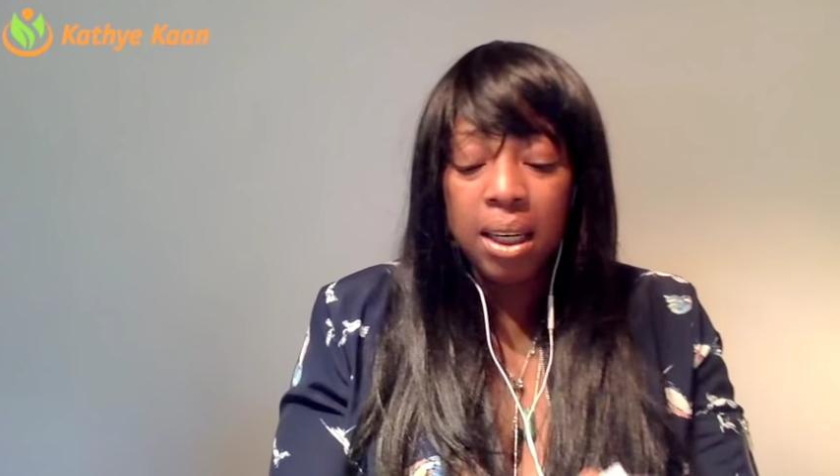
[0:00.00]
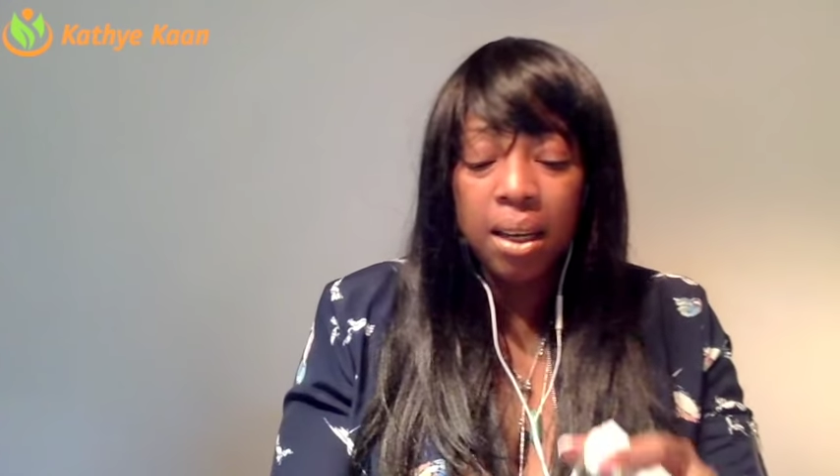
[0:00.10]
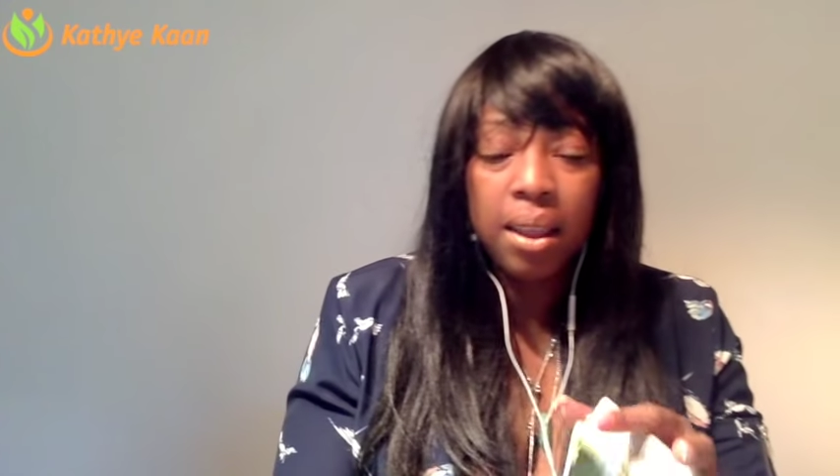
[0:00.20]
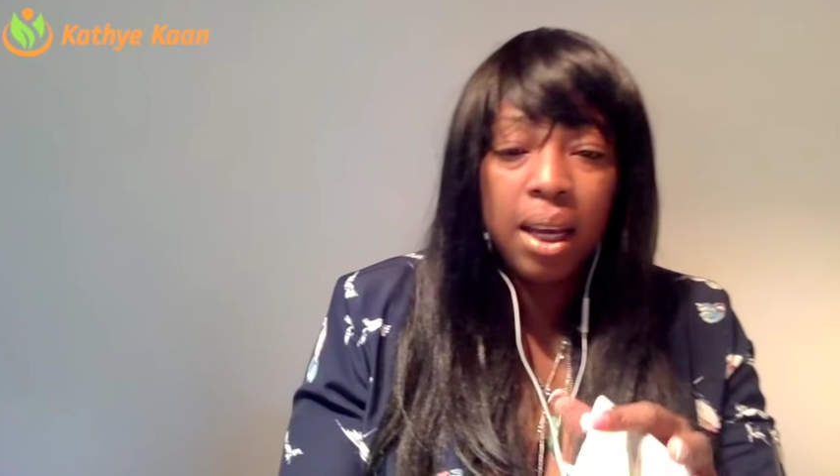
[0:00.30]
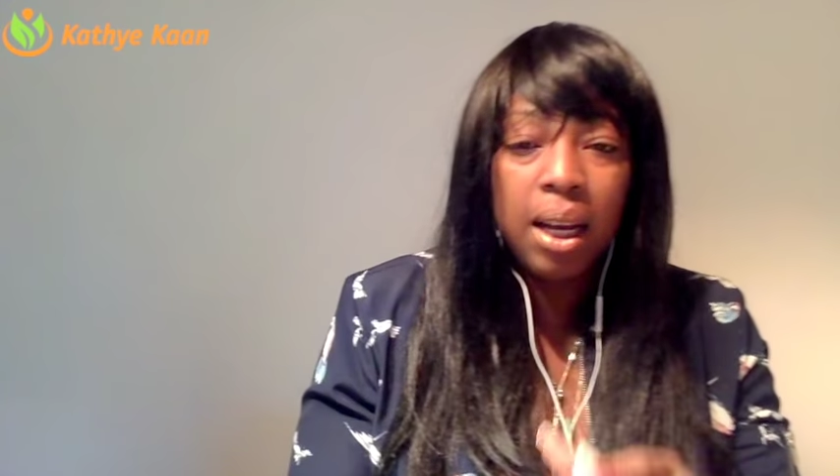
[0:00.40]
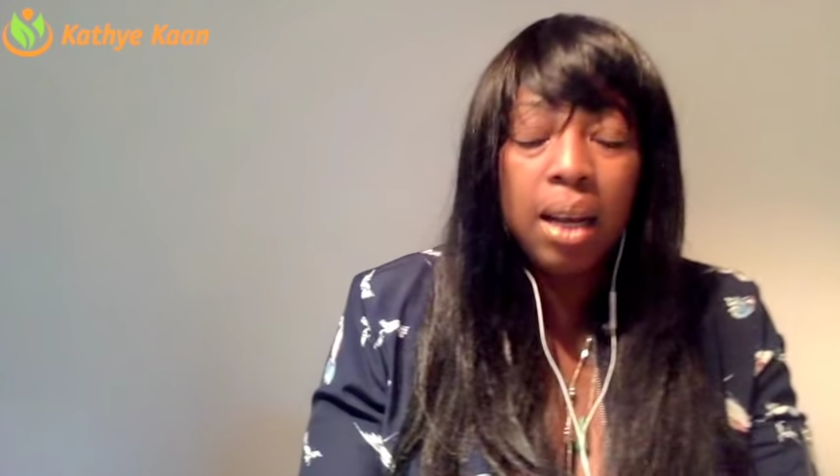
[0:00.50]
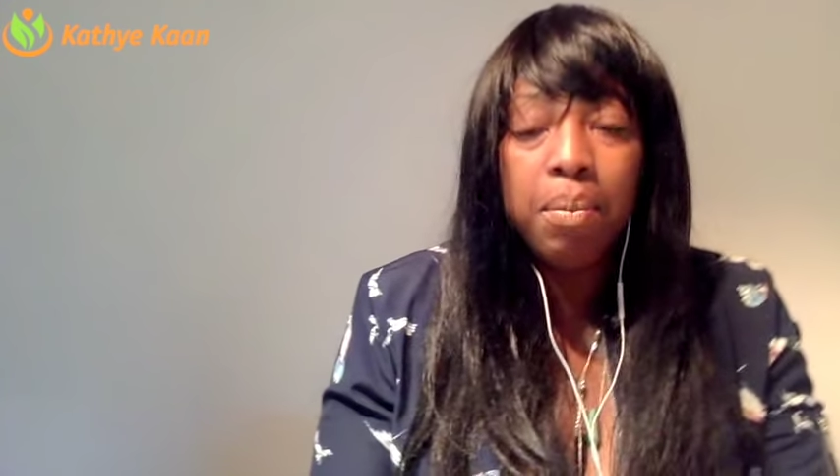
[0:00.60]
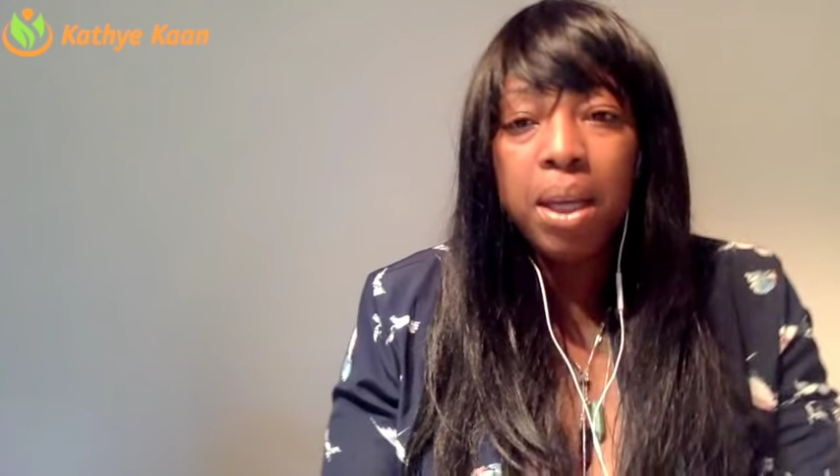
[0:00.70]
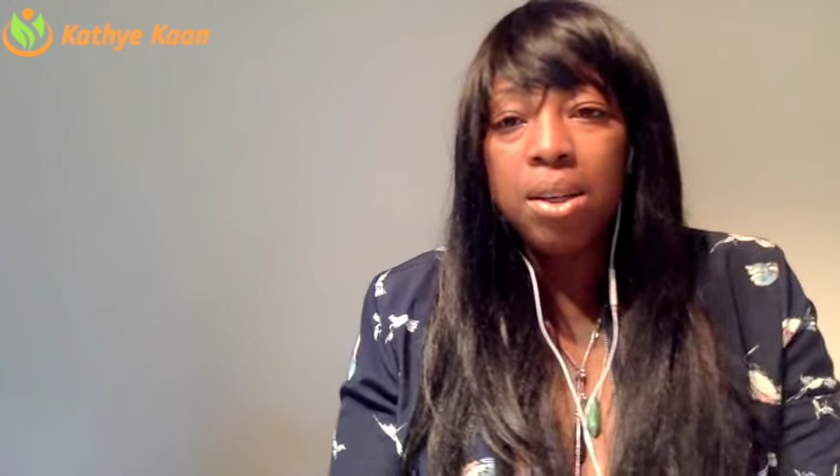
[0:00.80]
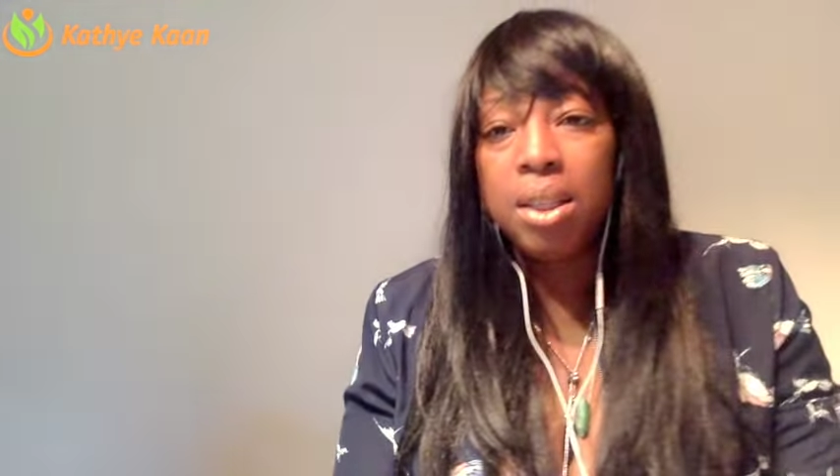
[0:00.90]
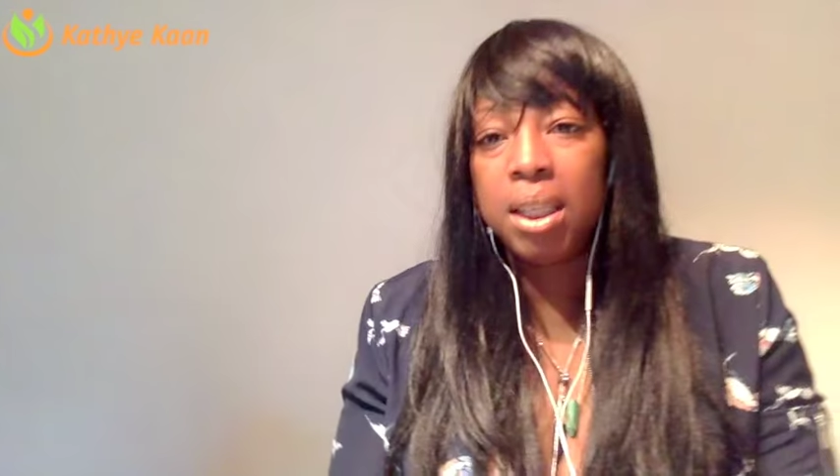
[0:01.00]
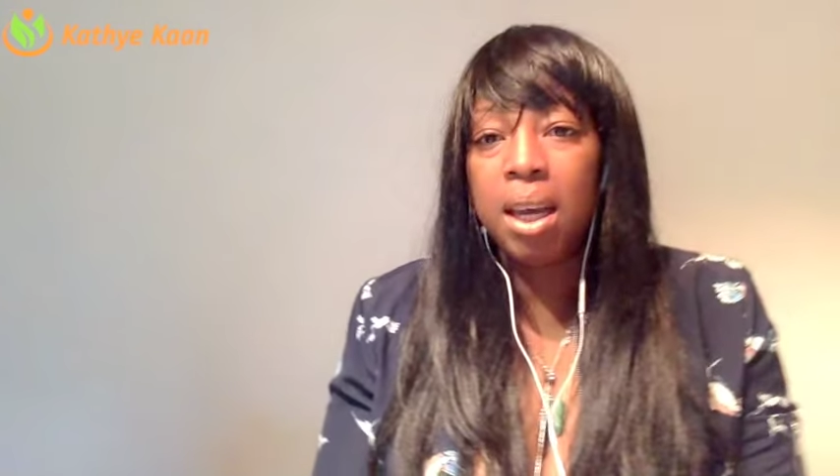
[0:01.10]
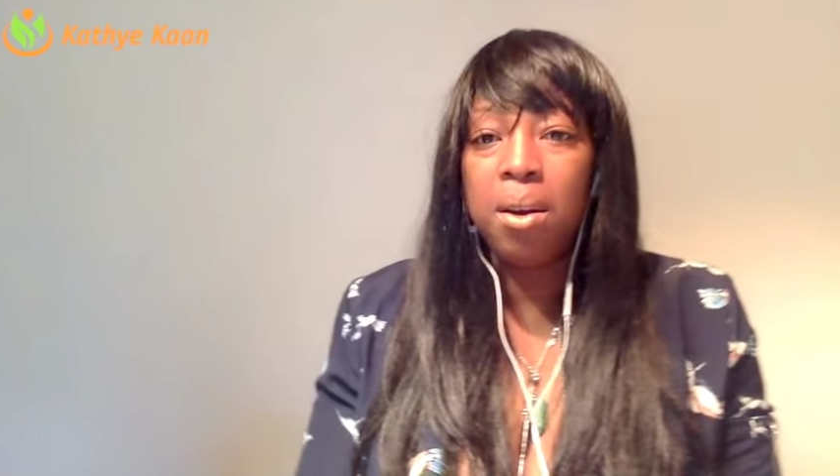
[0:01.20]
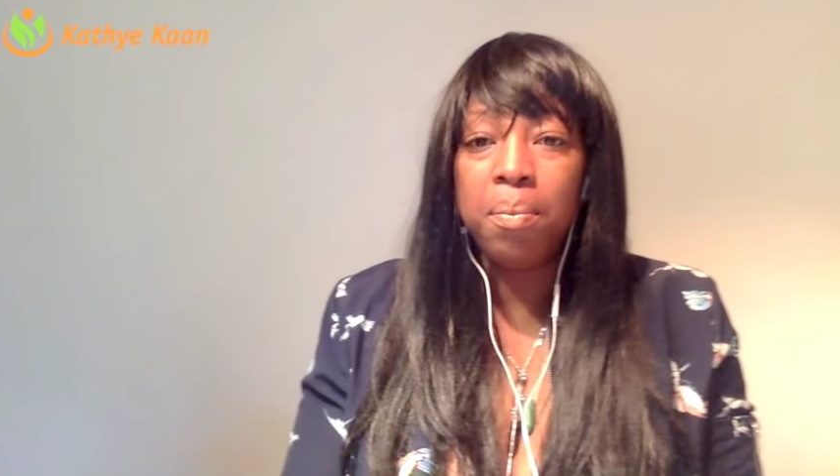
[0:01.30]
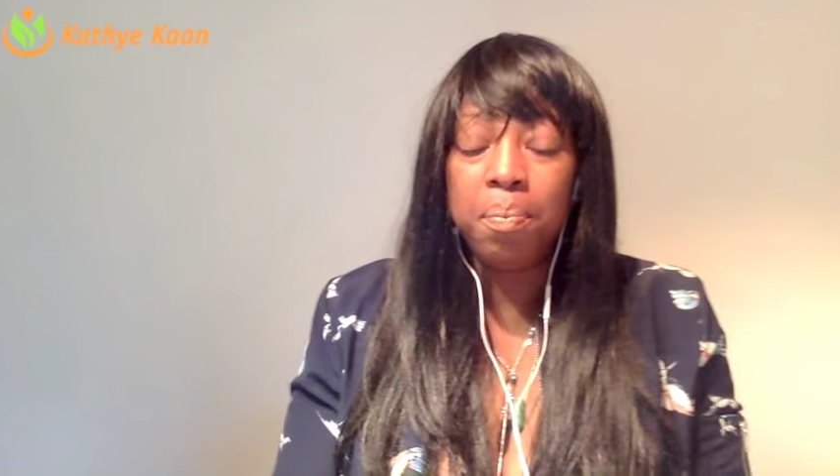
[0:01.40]
and I think let me just
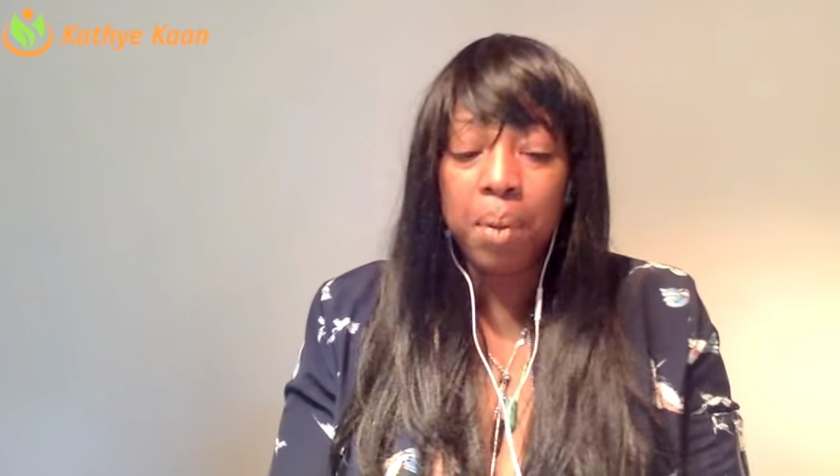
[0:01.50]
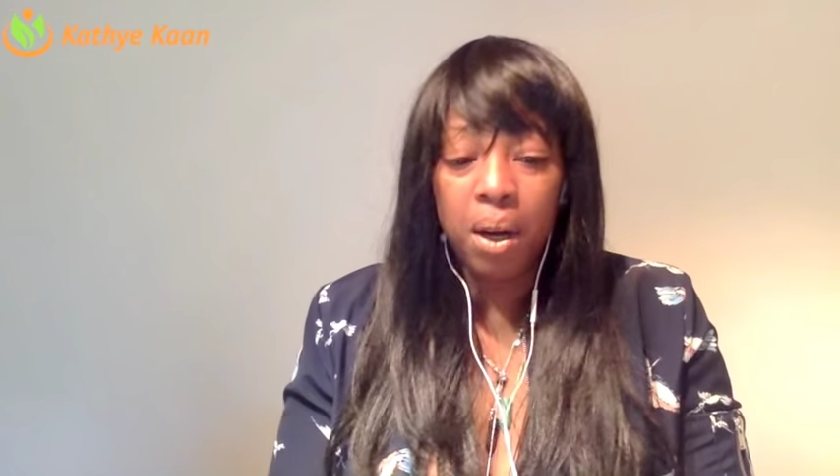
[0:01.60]
get up